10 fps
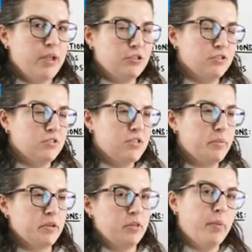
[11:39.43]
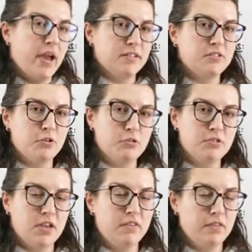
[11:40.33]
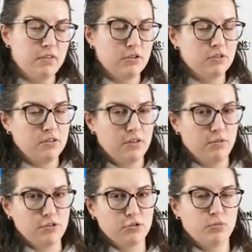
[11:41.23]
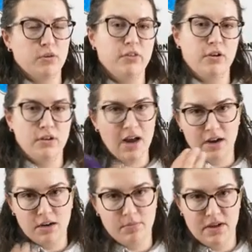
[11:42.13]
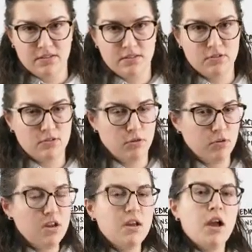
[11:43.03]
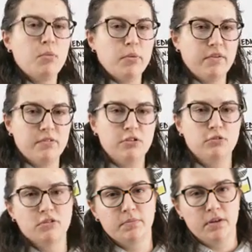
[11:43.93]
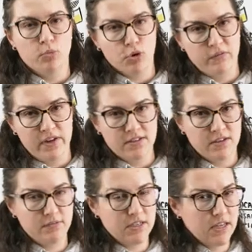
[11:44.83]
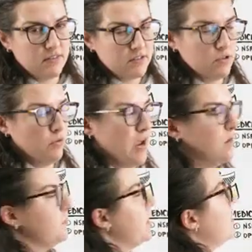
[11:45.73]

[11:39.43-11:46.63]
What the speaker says: patients typically pass stones, and then there's a threshold where they're not going to pass the stone and where we have to do something more invasive to get the stone out.